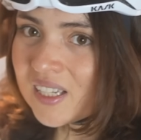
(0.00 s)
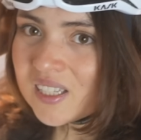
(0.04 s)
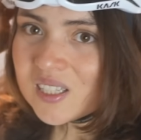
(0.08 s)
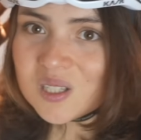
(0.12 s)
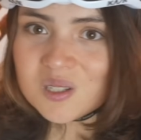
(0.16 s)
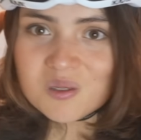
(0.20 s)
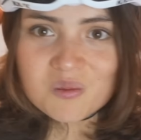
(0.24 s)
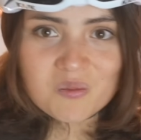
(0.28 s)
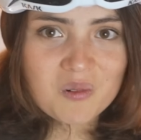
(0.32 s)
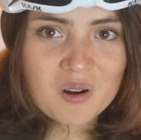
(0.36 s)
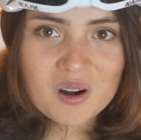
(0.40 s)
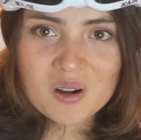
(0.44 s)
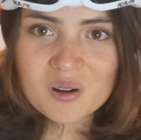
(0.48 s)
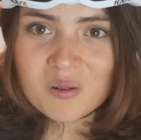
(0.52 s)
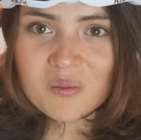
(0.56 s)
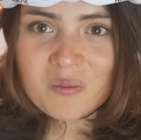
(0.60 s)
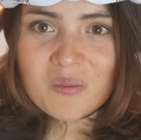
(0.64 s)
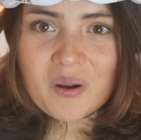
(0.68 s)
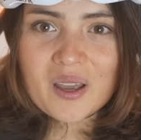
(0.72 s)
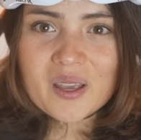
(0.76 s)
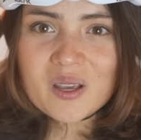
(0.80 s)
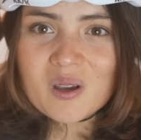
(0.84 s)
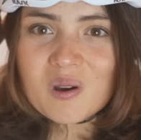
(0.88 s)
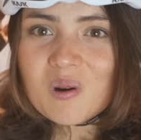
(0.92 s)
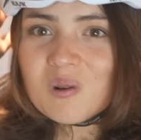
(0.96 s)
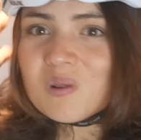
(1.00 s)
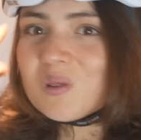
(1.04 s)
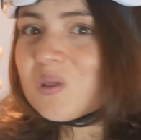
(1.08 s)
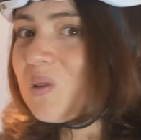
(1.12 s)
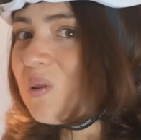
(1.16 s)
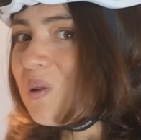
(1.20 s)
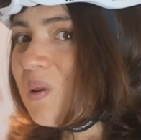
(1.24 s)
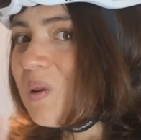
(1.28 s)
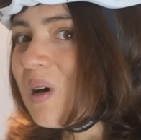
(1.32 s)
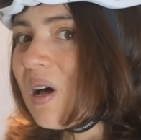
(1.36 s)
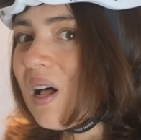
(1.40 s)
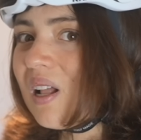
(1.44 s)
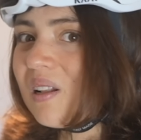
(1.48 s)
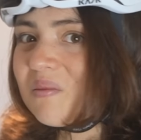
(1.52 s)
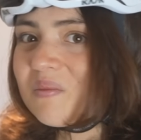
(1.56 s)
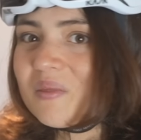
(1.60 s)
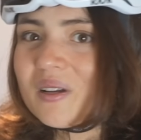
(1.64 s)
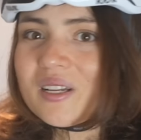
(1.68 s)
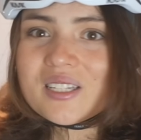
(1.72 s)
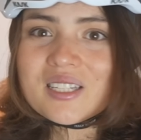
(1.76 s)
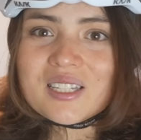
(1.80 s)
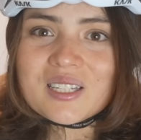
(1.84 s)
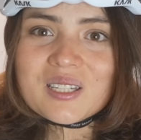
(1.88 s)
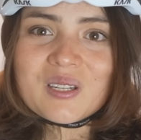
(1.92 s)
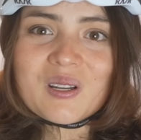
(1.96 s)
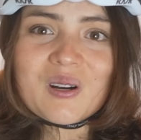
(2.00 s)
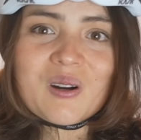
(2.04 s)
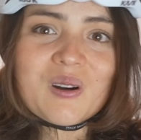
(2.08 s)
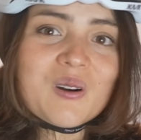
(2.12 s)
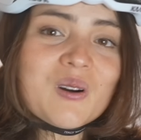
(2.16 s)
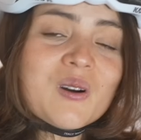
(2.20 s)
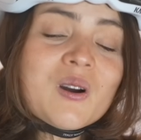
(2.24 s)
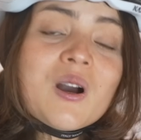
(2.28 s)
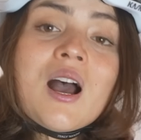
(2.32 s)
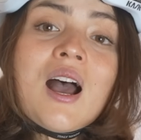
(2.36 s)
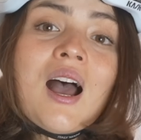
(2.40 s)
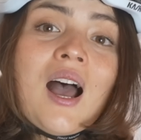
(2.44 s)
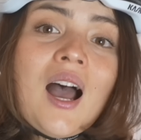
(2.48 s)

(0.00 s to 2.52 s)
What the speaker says: It's one of my go-to helmets, so